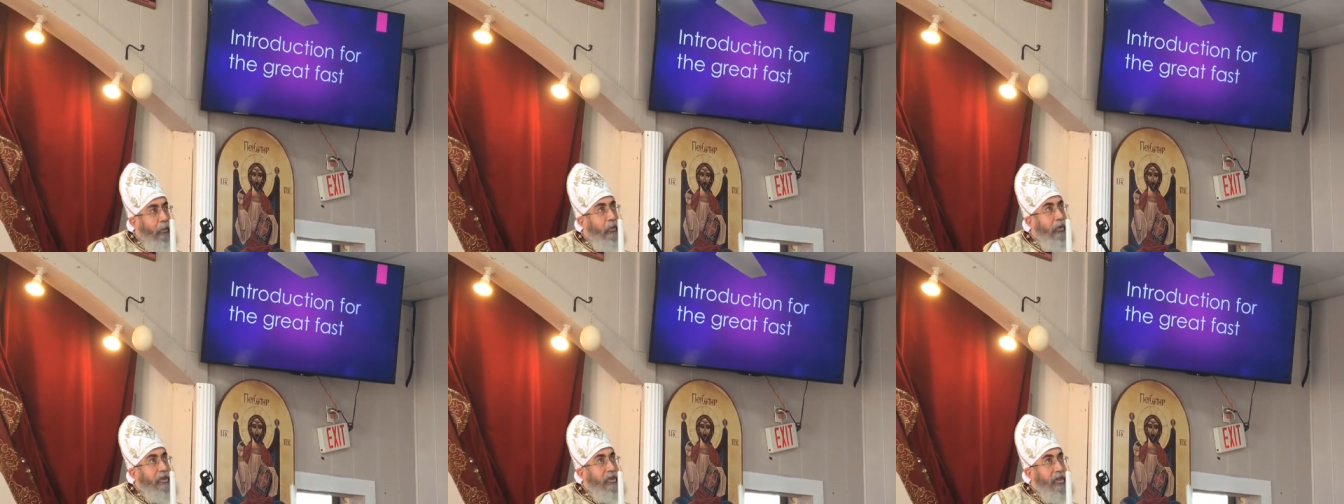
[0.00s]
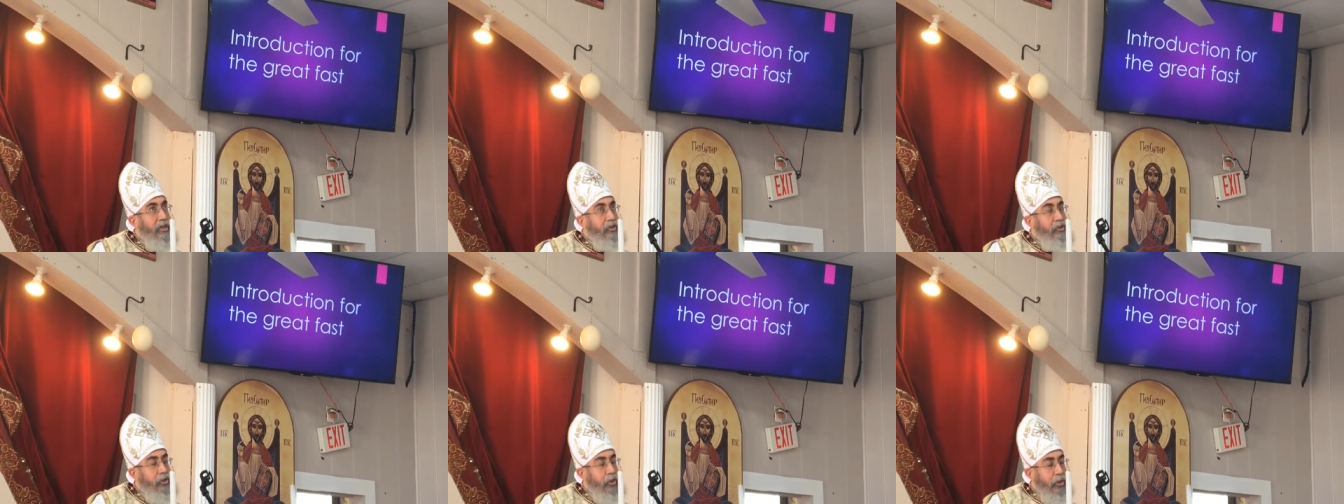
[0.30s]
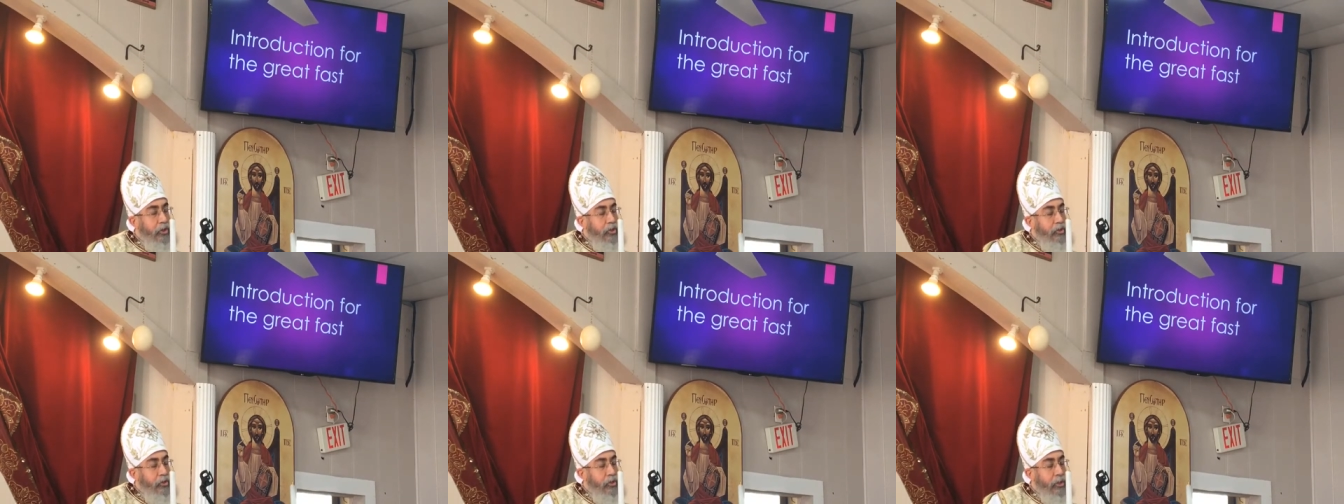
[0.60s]
with the
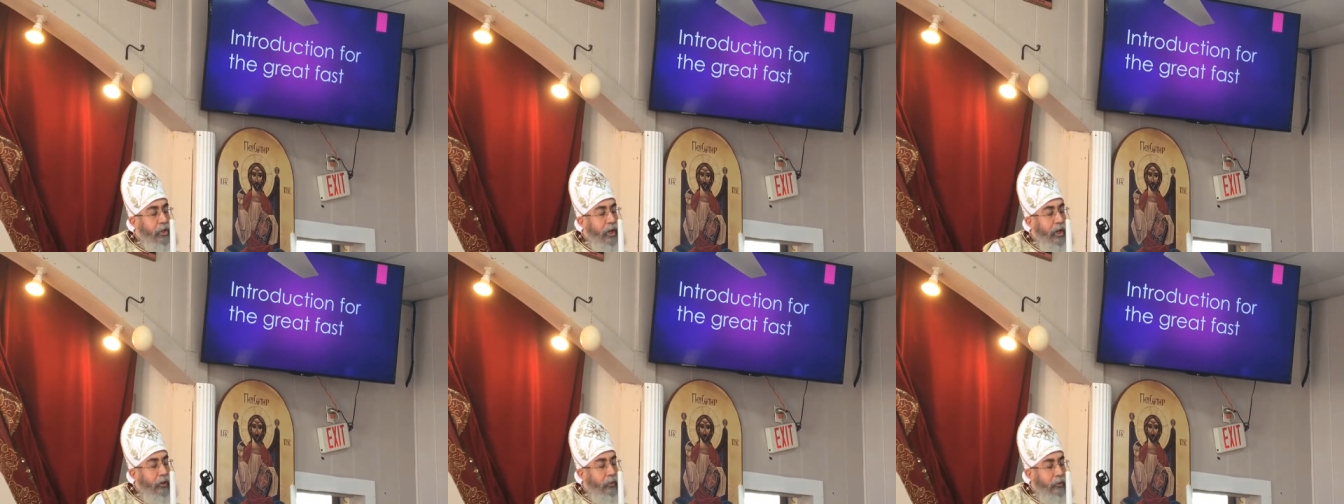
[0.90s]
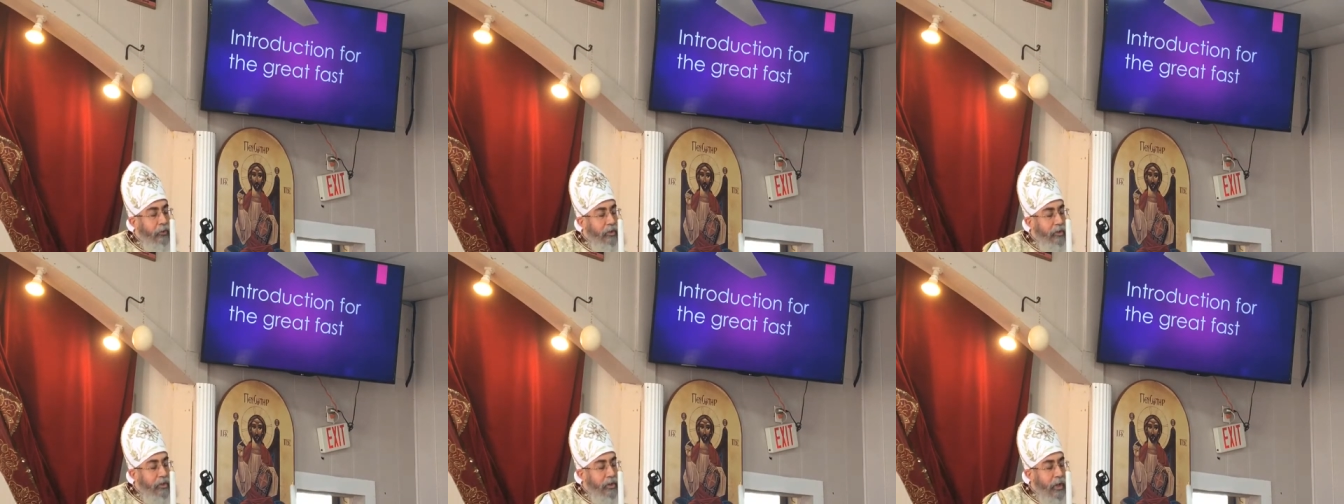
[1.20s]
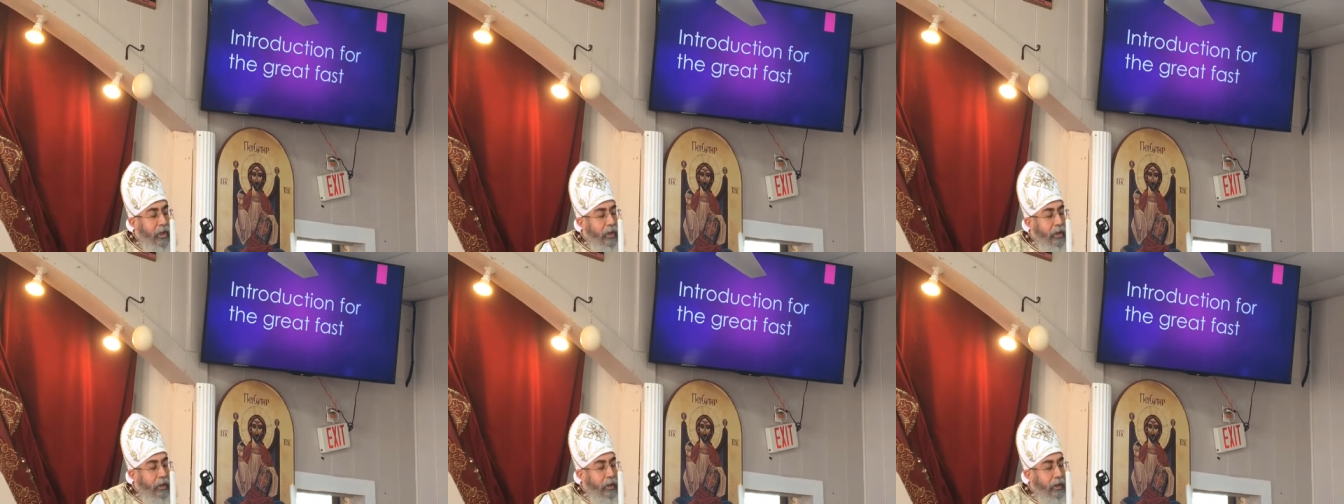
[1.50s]
church and with
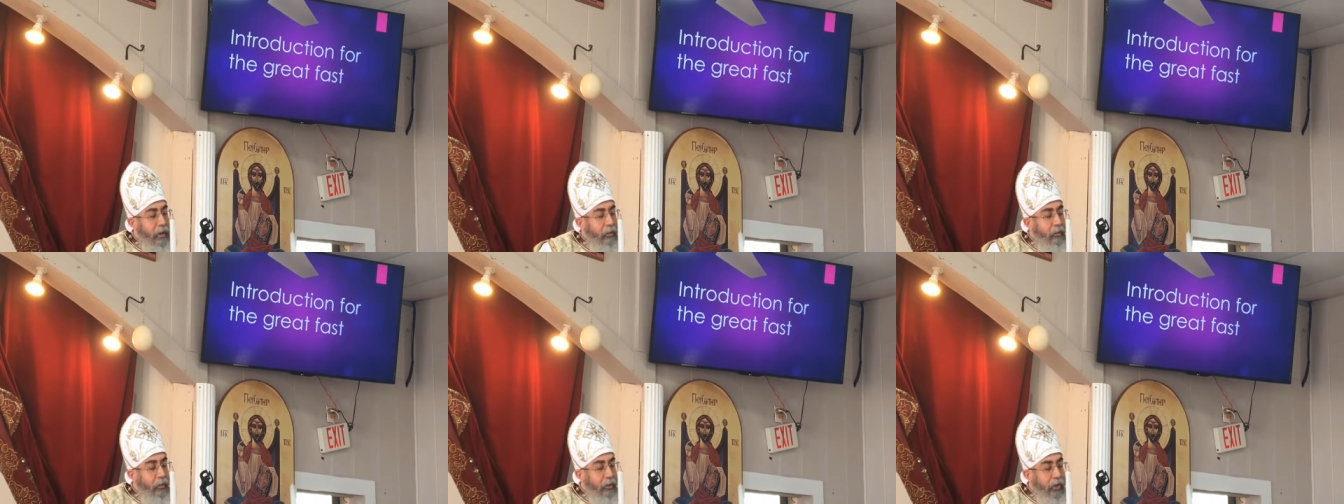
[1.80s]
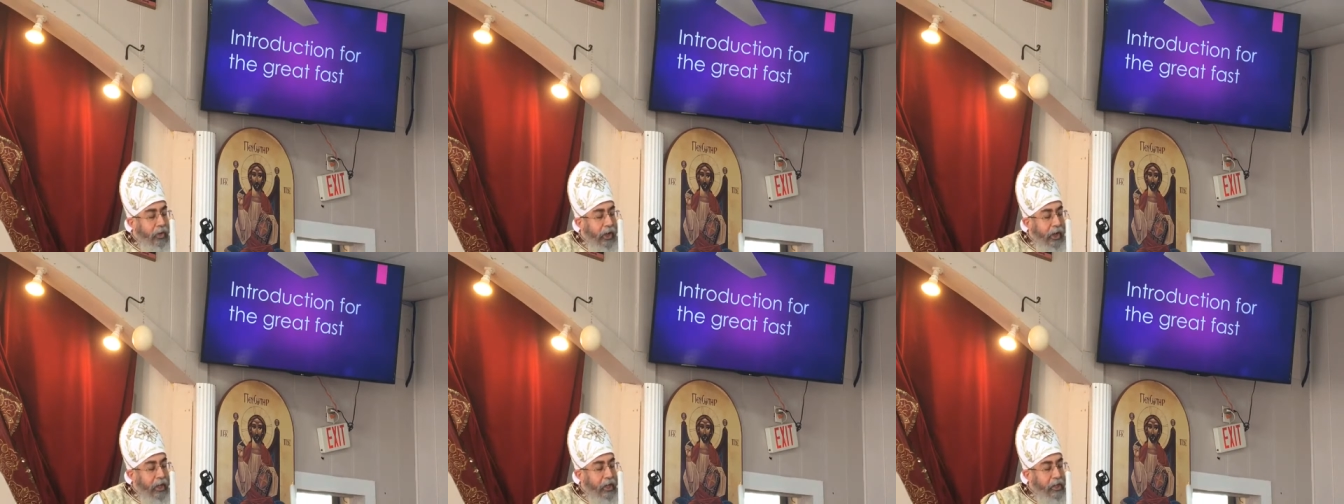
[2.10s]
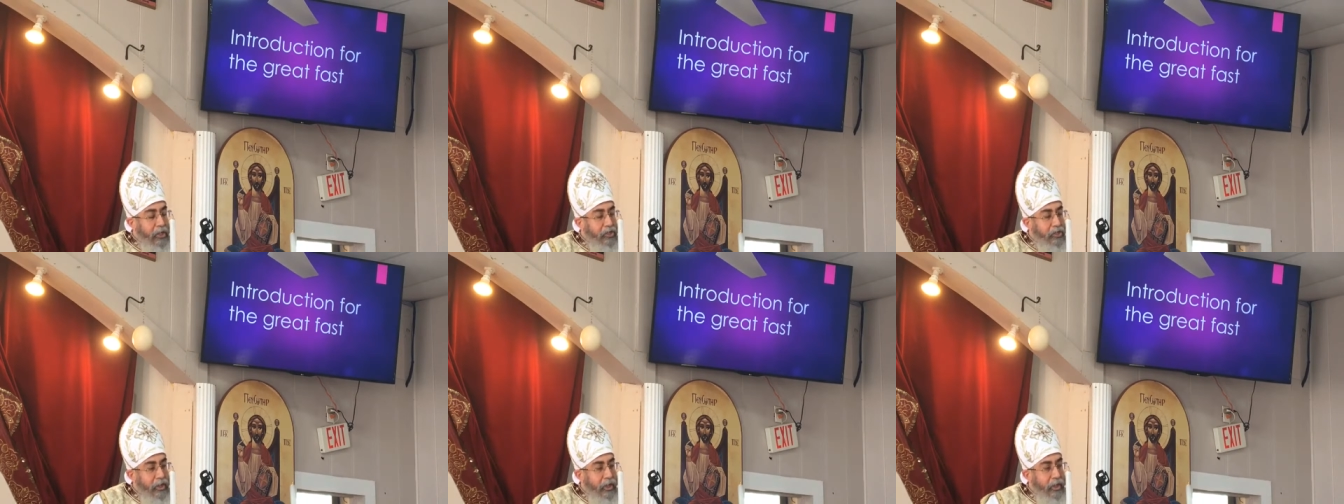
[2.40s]
the
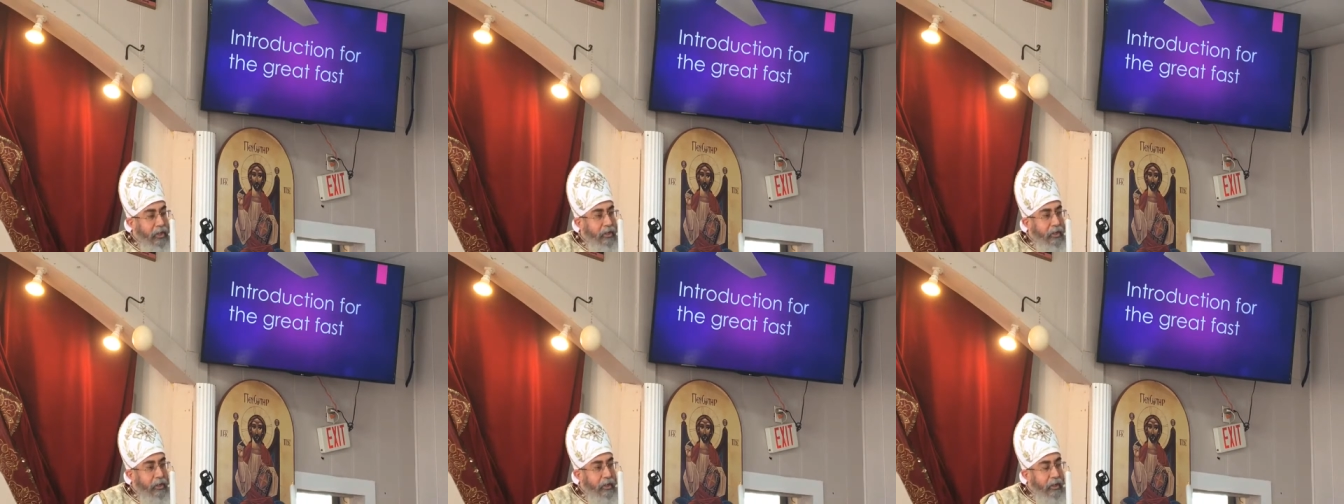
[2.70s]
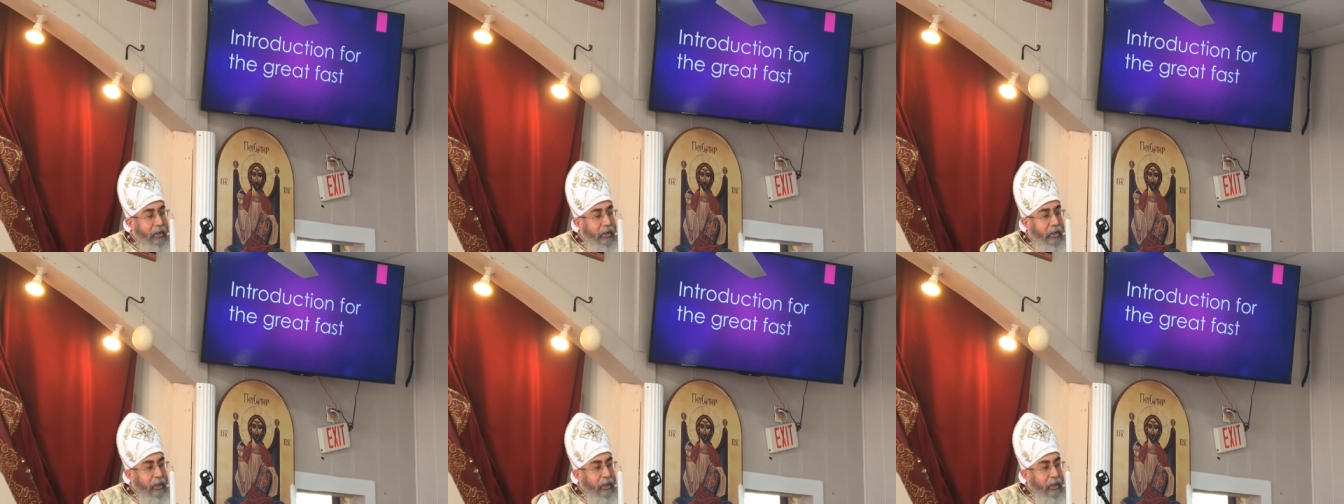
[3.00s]
congregation.